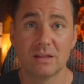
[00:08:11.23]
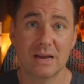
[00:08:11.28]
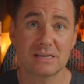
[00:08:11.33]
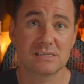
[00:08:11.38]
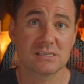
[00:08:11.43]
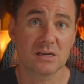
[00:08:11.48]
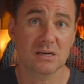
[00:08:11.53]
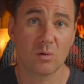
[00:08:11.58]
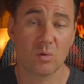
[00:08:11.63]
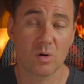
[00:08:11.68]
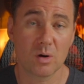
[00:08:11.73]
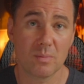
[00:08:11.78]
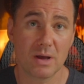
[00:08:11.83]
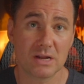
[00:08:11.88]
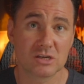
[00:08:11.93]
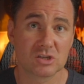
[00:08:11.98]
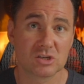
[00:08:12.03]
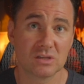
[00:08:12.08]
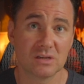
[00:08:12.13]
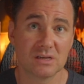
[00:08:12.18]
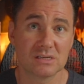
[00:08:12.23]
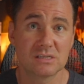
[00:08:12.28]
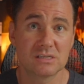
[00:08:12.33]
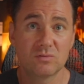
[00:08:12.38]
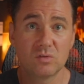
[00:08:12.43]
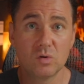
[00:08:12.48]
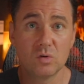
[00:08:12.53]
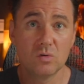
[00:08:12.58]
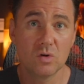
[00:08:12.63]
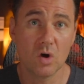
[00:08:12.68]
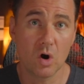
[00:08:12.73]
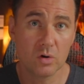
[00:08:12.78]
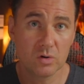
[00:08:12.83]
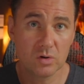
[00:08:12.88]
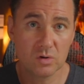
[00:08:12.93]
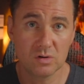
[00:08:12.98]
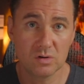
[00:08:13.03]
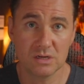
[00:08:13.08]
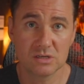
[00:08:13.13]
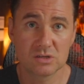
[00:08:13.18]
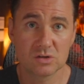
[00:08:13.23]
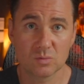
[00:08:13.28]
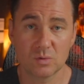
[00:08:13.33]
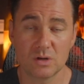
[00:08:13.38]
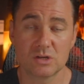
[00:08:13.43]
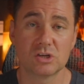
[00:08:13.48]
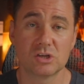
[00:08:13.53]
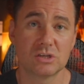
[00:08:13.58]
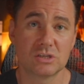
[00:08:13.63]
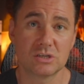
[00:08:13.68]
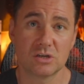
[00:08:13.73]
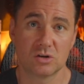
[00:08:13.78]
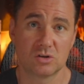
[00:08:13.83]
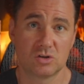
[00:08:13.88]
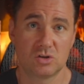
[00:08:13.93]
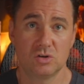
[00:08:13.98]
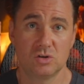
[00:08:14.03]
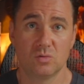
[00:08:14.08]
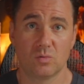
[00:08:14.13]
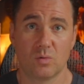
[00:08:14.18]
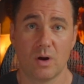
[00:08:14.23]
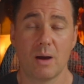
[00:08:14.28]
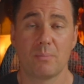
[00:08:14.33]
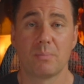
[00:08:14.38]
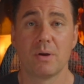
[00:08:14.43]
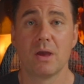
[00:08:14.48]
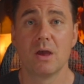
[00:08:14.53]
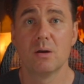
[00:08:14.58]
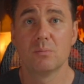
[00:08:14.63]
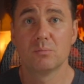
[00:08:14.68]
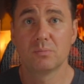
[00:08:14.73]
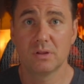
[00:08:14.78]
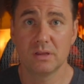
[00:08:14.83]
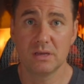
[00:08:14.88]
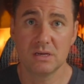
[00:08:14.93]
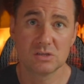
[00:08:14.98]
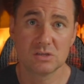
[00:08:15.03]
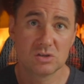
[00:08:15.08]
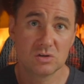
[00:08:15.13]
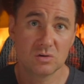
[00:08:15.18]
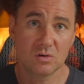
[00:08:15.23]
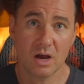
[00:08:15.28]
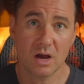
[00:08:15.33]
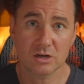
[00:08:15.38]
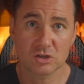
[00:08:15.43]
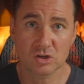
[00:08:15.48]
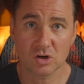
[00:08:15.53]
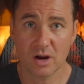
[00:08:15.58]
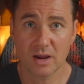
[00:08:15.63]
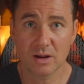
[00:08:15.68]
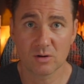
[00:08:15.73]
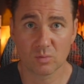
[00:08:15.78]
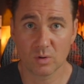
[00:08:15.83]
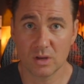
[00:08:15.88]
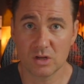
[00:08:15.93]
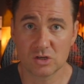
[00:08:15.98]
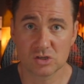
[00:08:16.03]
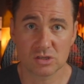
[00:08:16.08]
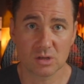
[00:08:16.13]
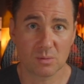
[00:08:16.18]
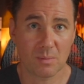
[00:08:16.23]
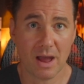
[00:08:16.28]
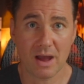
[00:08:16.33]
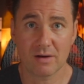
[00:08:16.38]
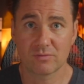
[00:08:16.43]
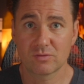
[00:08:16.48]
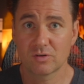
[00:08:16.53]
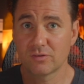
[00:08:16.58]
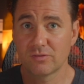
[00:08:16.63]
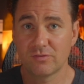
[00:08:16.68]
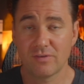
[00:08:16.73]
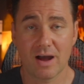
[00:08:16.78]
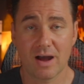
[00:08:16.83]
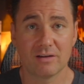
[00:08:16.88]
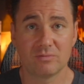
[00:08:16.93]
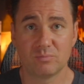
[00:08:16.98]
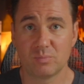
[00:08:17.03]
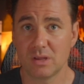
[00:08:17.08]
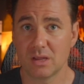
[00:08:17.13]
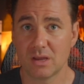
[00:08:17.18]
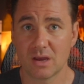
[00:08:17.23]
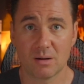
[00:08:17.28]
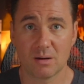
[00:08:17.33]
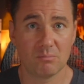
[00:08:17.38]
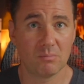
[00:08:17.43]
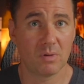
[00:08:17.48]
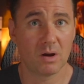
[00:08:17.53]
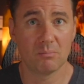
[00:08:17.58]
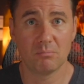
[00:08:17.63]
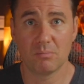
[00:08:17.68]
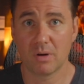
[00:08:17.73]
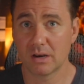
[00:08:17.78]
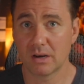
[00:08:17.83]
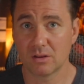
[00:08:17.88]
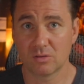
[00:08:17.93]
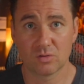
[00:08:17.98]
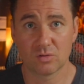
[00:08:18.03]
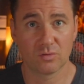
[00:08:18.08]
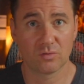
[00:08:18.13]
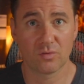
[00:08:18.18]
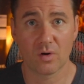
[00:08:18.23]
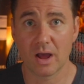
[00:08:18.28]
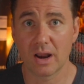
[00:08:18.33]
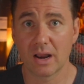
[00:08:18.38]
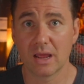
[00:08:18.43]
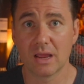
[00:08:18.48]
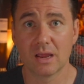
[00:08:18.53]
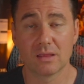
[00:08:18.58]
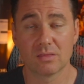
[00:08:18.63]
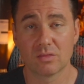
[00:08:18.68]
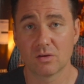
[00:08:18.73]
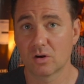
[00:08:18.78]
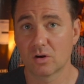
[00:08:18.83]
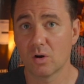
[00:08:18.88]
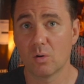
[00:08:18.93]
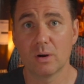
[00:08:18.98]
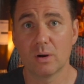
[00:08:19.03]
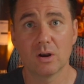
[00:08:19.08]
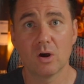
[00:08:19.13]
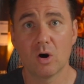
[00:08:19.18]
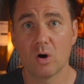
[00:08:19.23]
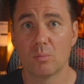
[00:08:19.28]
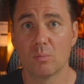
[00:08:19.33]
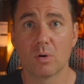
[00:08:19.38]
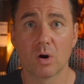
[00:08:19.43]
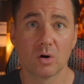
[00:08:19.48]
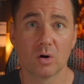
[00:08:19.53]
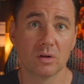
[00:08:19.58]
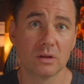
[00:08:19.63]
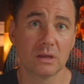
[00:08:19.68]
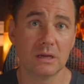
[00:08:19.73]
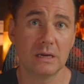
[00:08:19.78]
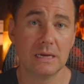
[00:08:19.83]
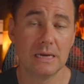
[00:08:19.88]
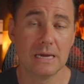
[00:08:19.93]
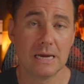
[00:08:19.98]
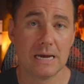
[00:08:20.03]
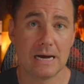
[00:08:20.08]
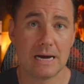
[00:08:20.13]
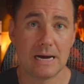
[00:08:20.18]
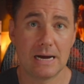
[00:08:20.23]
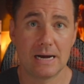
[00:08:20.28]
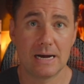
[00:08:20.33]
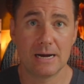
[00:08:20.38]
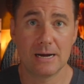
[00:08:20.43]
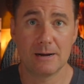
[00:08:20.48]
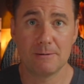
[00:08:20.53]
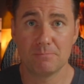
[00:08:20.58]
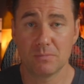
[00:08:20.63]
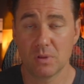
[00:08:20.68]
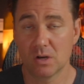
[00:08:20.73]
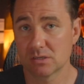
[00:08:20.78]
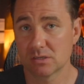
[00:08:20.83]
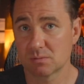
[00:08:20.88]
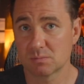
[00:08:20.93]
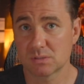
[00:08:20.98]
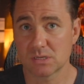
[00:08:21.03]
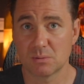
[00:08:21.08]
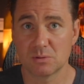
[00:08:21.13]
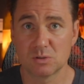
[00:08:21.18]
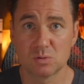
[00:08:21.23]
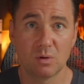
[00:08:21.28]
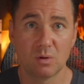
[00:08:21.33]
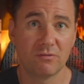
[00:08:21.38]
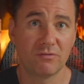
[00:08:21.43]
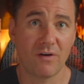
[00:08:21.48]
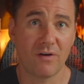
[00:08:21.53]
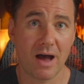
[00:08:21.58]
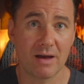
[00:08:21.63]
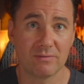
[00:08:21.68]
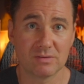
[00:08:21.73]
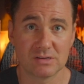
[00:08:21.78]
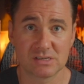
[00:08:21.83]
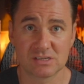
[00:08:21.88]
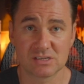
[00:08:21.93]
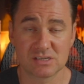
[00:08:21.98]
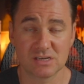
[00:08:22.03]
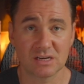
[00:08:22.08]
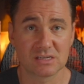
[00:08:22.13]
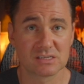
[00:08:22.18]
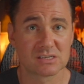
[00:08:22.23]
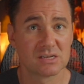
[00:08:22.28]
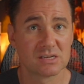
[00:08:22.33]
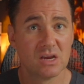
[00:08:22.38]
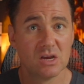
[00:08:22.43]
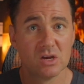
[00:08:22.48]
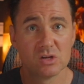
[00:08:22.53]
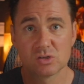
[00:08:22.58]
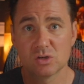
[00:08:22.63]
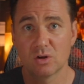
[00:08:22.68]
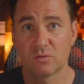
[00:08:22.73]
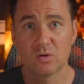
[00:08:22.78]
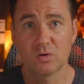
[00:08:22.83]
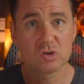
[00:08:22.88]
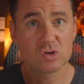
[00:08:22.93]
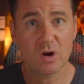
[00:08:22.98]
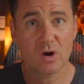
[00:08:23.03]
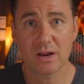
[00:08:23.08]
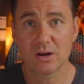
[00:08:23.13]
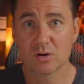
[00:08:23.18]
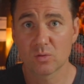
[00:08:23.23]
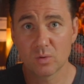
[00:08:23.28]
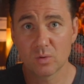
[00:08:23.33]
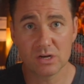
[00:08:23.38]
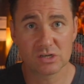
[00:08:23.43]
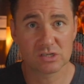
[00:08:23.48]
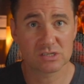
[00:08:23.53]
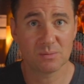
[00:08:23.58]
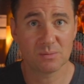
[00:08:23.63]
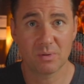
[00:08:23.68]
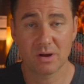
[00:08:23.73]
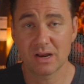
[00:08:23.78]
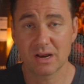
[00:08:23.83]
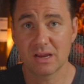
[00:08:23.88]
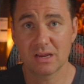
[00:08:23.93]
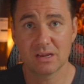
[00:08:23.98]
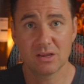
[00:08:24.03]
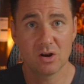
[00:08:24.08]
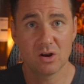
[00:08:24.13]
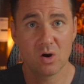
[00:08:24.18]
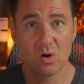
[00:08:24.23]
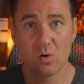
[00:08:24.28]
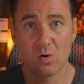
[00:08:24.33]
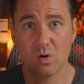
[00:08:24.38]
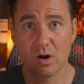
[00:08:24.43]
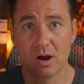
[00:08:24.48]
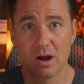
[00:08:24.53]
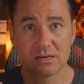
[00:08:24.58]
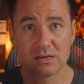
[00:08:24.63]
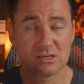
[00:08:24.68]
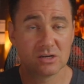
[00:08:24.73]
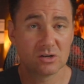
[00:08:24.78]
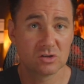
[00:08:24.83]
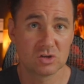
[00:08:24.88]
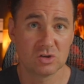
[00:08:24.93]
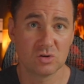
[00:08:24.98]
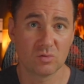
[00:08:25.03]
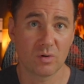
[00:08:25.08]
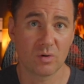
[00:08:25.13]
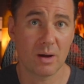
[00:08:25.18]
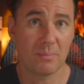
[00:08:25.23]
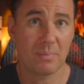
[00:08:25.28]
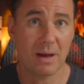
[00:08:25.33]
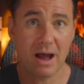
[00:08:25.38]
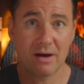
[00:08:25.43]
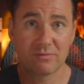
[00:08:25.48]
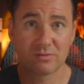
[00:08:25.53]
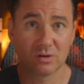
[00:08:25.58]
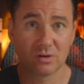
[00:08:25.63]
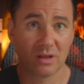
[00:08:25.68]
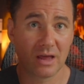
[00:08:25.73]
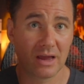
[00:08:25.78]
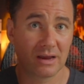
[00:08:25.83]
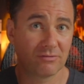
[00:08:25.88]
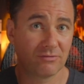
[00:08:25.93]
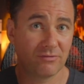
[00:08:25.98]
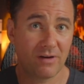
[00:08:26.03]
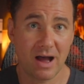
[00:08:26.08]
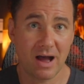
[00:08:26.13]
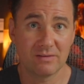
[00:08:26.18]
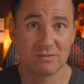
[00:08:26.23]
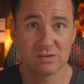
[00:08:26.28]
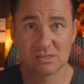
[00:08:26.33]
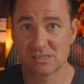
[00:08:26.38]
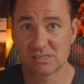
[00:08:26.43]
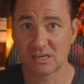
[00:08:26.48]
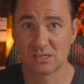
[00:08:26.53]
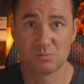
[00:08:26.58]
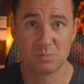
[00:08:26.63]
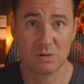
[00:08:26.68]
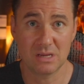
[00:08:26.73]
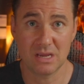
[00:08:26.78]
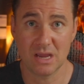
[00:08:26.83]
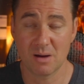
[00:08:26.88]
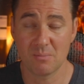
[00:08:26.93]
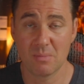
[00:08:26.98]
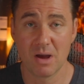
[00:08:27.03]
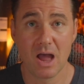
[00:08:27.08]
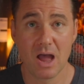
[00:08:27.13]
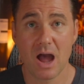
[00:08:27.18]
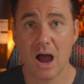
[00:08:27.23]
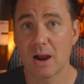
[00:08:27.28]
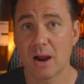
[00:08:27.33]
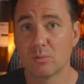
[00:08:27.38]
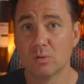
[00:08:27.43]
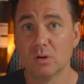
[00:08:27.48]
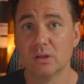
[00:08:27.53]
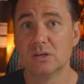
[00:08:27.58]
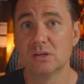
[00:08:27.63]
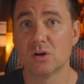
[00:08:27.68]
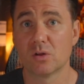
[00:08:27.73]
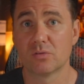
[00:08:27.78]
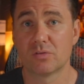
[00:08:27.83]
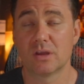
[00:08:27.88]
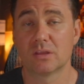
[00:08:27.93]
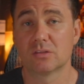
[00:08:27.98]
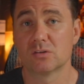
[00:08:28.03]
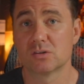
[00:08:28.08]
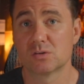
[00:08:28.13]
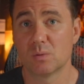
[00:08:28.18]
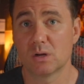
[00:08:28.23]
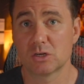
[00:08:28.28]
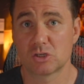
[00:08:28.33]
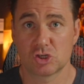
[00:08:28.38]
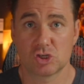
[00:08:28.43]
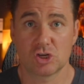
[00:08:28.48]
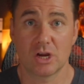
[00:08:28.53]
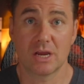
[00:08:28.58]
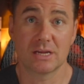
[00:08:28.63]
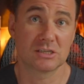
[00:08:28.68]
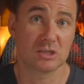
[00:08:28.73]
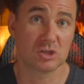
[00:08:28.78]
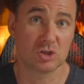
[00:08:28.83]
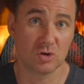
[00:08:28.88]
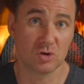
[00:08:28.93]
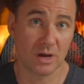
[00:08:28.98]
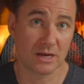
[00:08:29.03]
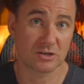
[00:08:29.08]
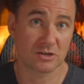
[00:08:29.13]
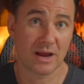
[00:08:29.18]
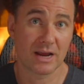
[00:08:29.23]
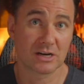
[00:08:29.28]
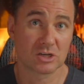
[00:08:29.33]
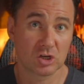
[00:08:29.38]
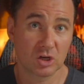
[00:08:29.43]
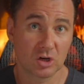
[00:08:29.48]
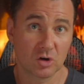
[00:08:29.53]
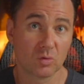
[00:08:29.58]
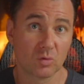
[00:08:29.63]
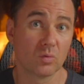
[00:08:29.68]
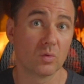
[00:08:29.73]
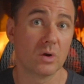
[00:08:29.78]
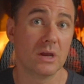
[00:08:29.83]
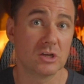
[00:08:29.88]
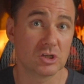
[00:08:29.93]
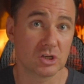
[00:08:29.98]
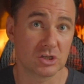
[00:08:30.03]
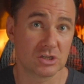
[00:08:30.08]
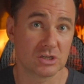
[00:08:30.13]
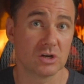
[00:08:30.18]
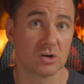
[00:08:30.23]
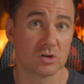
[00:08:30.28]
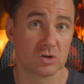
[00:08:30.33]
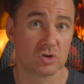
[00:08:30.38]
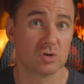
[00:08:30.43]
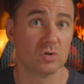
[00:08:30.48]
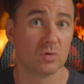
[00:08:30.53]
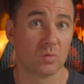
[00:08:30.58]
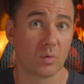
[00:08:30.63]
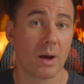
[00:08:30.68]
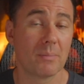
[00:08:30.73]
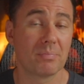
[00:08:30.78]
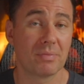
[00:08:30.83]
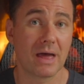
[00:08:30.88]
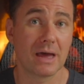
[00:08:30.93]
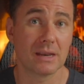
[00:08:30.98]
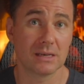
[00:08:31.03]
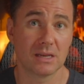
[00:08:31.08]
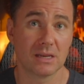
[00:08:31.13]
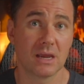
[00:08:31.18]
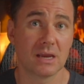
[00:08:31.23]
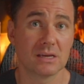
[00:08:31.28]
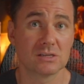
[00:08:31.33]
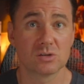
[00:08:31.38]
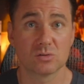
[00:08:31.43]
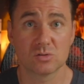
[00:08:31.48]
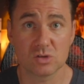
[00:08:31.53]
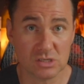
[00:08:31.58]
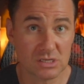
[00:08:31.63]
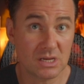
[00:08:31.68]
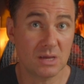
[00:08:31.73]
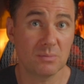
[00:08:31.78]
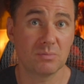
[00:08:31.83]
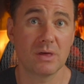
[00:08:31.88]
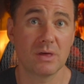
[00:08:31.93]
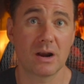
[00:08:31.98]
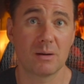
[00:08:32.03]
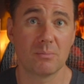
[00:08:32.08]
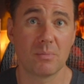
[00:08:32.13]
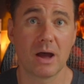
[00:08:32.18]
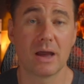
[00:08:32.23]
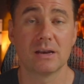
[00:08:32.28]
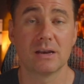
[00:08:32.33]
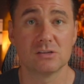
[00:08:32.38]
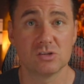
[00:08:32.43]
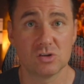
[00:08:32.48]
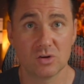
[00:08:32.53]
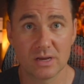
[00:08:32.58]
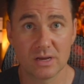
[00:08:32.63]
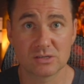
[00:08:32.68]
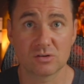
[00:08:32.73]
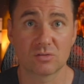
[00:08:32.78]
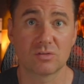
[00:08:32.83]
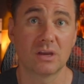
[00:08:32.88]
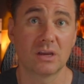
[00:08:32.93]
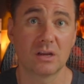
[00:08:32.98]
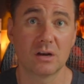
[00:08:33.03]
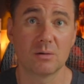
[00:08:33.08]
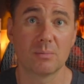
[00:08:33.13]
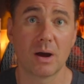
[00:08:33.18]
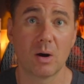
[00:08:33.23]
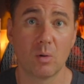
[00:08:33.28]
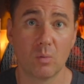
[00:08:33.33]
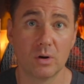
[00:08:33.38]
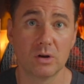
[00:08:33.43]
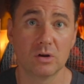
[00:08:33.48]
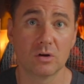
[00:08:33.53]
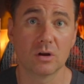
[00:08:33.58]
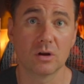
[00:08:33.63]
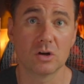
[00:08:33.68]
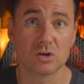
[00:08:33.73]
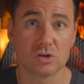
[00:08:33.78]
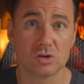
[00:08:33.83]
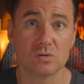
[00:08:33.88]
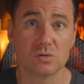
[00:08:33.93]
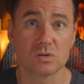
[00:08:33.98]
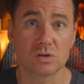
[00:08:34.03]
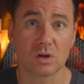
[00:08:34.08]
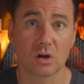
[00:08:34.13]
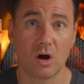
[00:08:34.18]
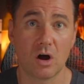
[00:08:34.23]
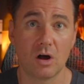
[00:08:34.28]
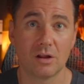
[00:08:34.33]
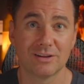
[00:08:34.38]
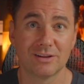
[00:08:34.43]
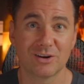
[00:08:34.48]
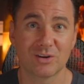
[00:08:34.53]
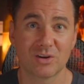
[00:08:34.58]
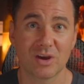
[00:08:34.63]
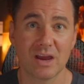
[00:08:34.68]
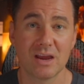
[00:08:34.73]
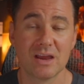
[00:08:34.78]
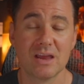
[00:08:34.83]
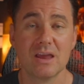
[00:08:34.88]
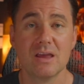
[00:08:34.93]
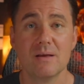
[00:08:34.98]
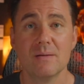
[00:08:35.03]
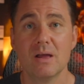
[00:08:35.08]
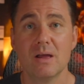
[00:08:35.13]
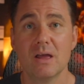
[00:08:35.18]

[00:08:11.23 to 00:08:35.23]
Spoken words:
The last thing I want to mention is, if you know you need to reach a tier two rep, please do not try and reach them after 5 p.m. Monday through Friday. They're going home early, you know, sometime between 5 and 6. So if you're trying to reach somebody, you know, a tier two rep after like 5 to 6 p.m., I really don't think there's much chance that you guys are actually going to reach a tier two rep that day. So just keep that in mind as you guys are thinking about when you're going to choose to call, okay?